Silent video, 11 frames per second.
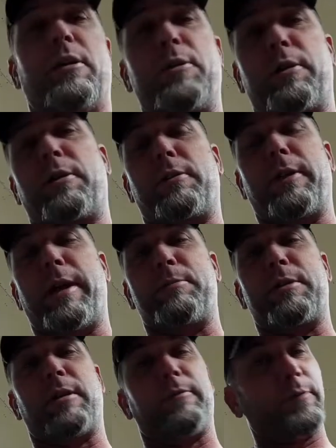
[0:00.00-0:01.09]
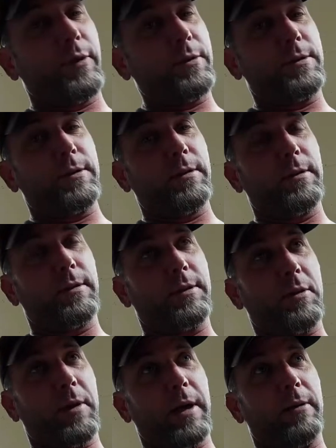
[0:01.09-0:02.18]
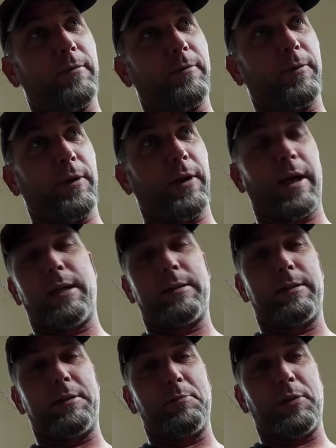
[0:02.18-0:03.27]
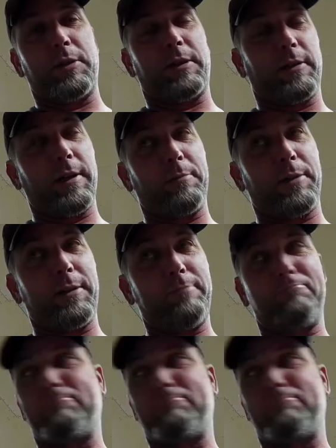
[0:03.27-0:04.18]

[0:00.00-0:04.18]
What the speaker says: Oedeker clamps on first so I don't forget to put the clamp on.